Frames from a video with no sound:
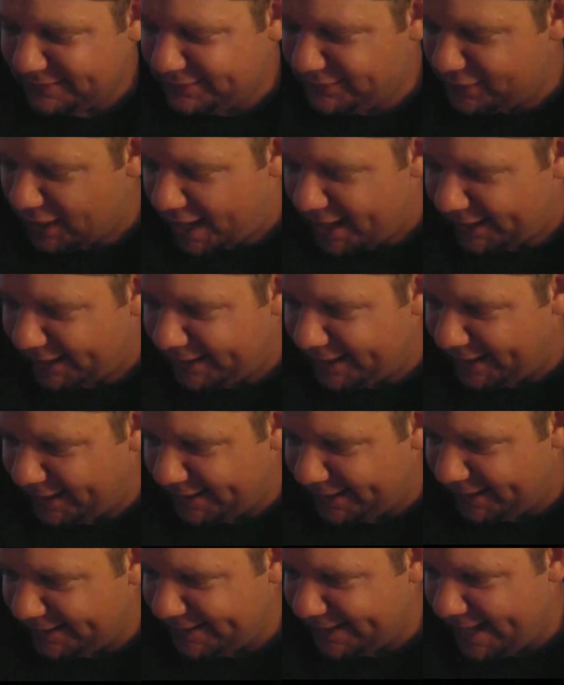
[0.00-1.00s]
Got to get
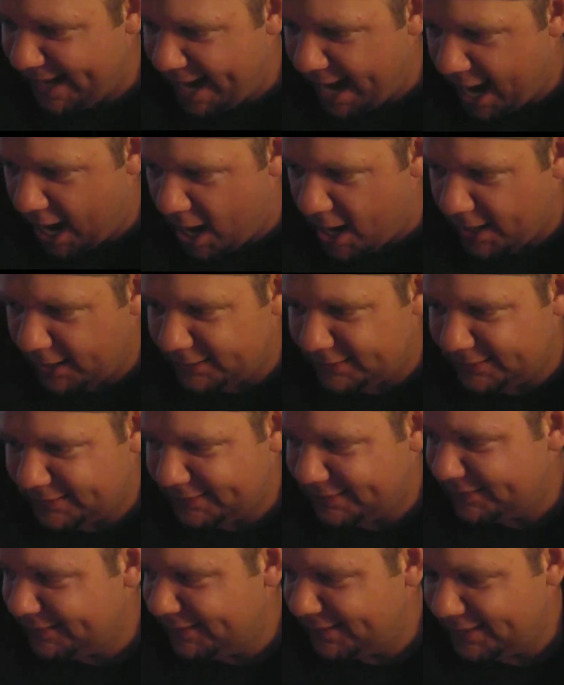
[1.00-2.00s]
it in the air.
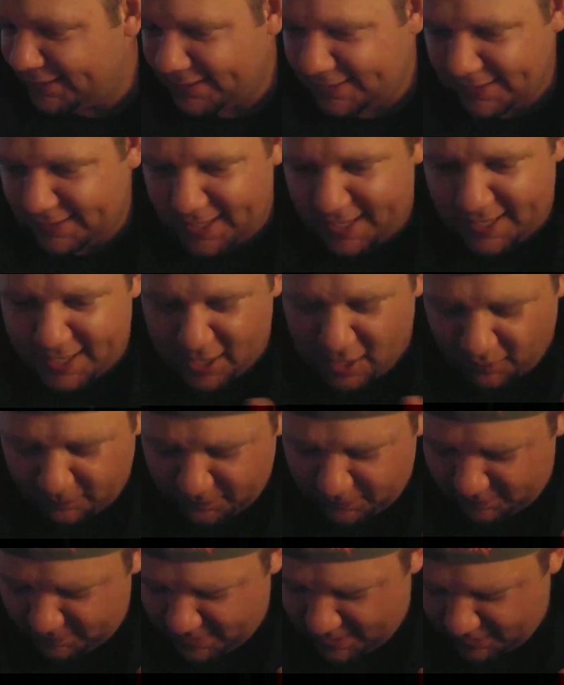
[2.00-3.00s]
Can't
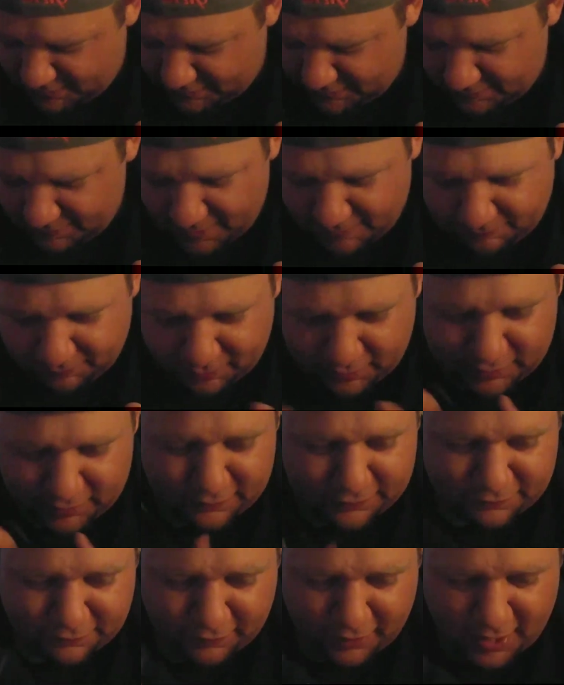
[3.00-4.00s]
help it, man. It's in my blood
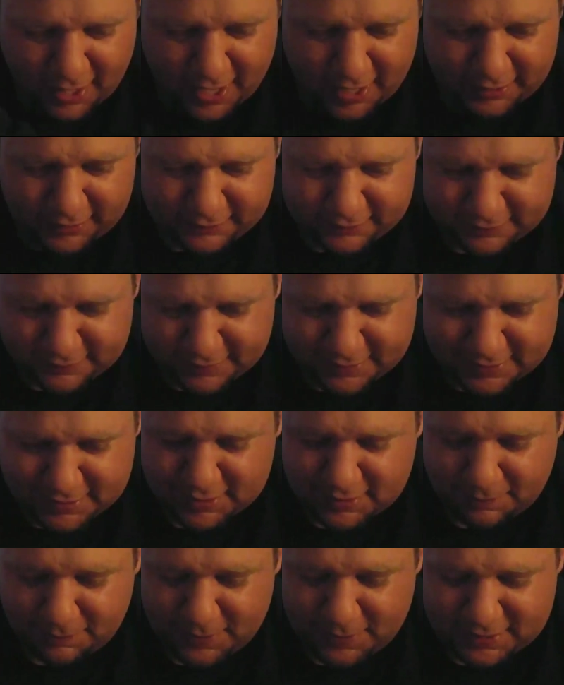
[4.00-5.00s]
to fly. This
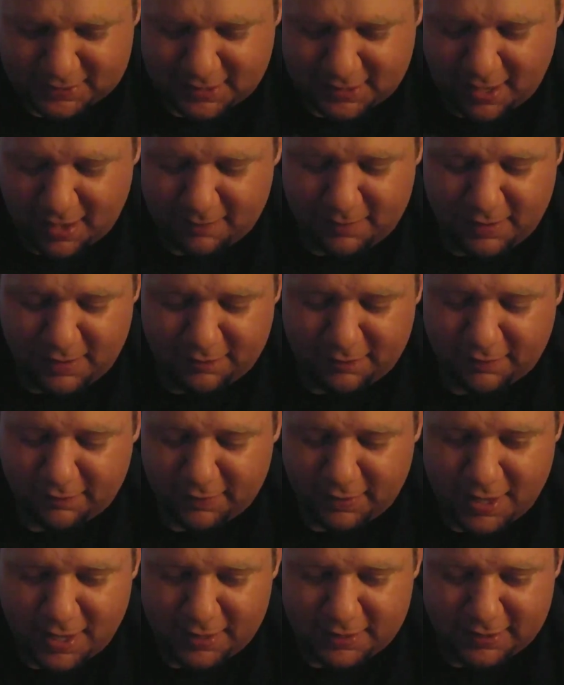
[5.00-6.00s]
is the best hobby I've
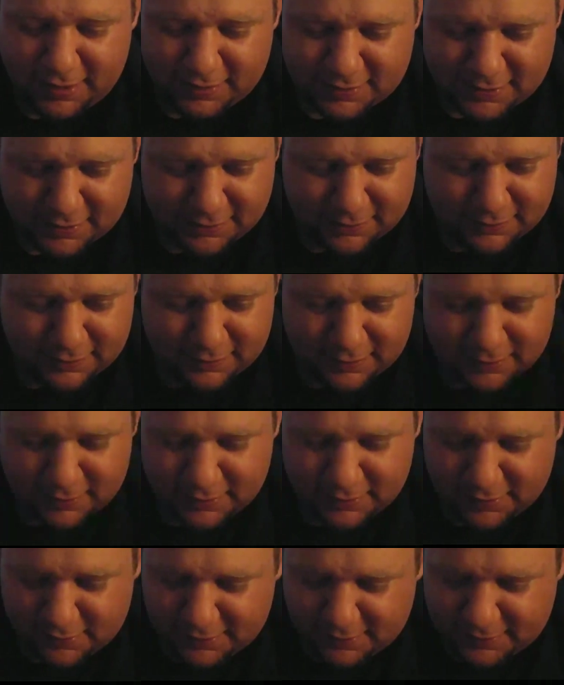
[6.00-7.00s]
ever gotten into.
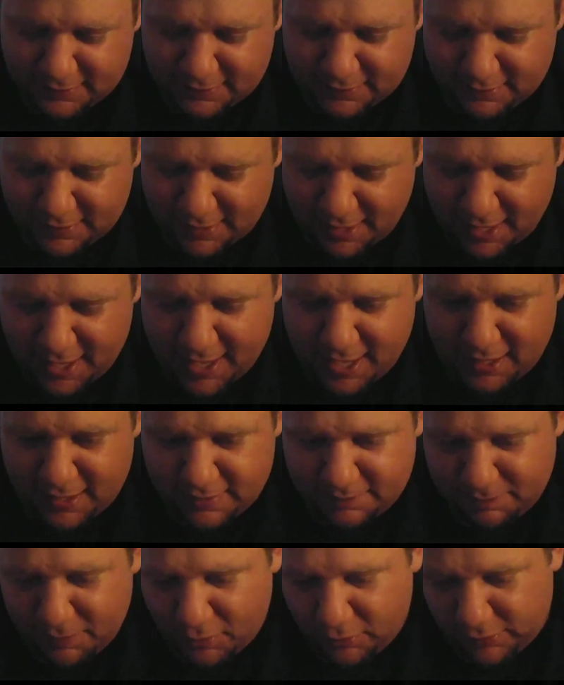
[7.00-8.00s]
I
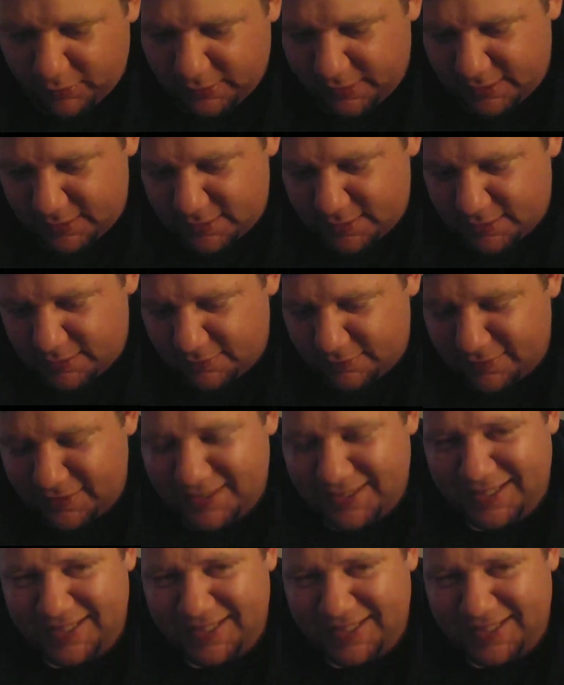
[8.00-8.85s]
hated bowling, so